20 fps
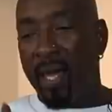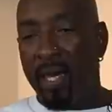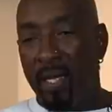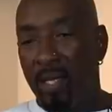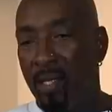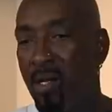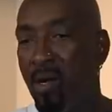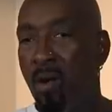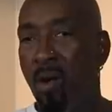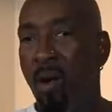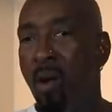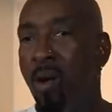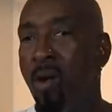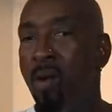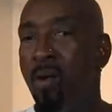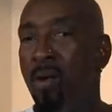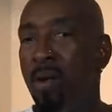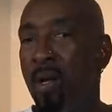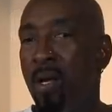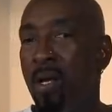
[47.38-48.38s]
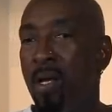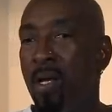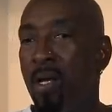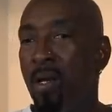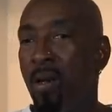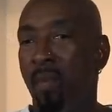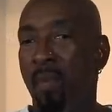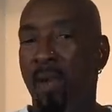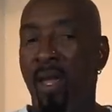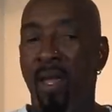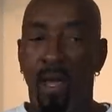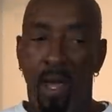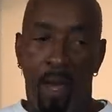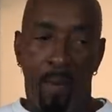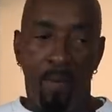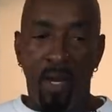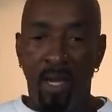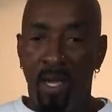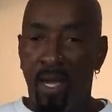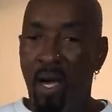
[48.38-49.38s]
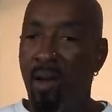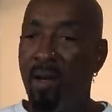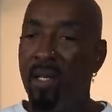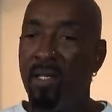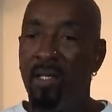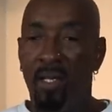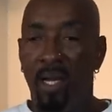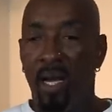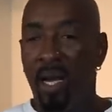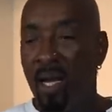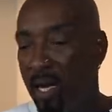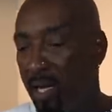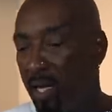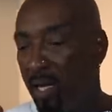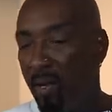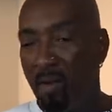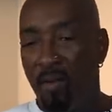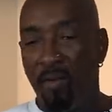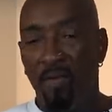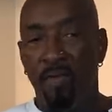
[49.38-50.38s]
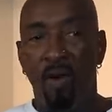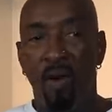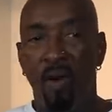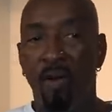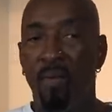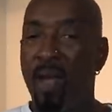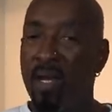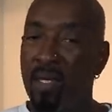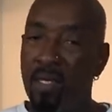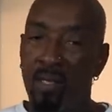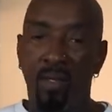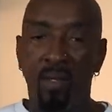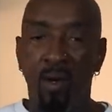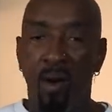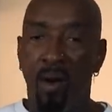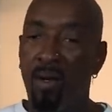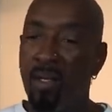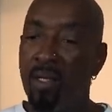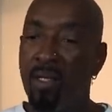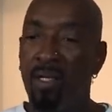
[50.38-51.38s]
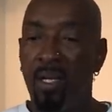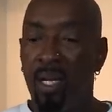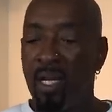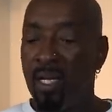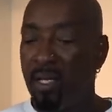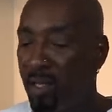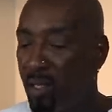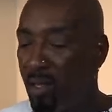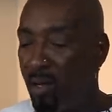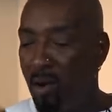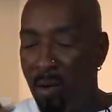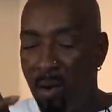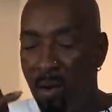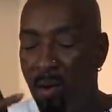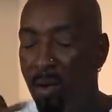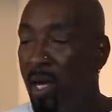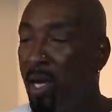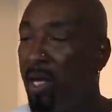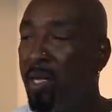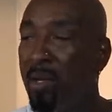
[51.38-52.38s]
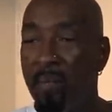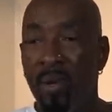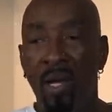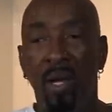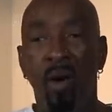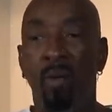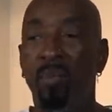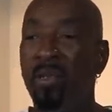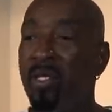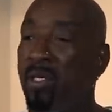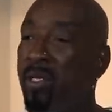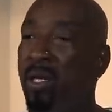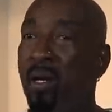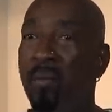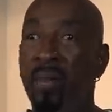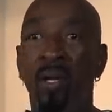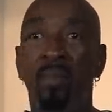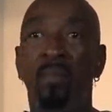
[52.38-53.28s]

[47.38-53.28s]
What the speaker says: get the call. You mean I'm in the county jail, I gotta get on the phone, make this call to the hood, I get the call. The big homies tell me,